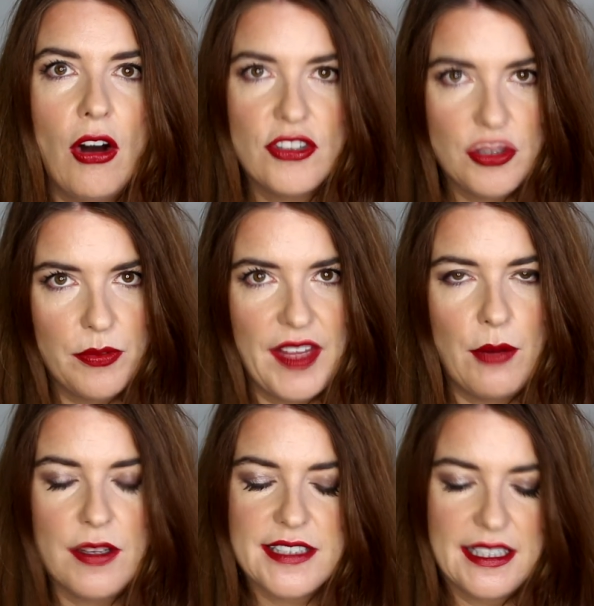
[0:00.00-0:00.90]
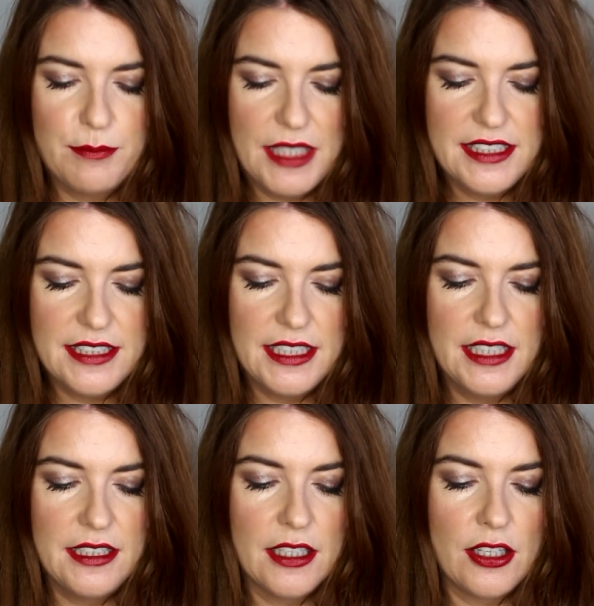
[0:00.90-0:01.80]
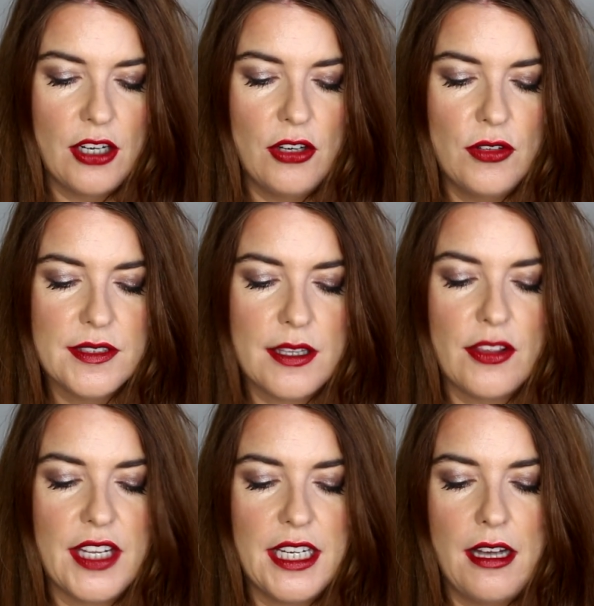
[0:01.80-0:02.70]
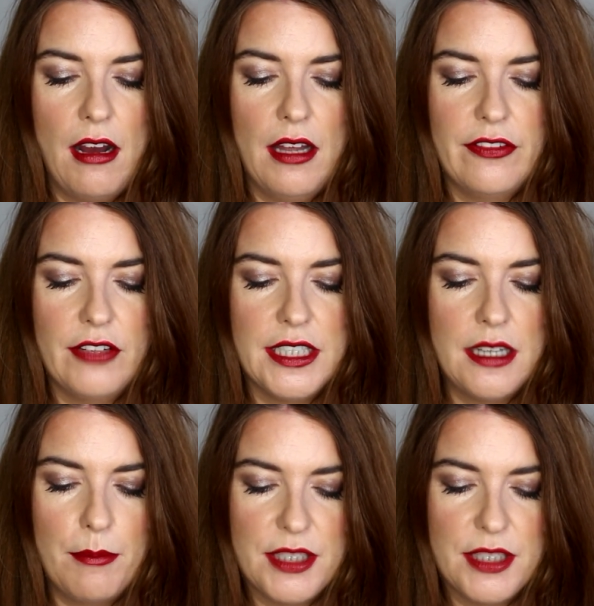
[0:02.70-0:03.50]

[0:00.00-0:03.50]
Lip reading: on top of that, once that's blended in, goes the Ivory No.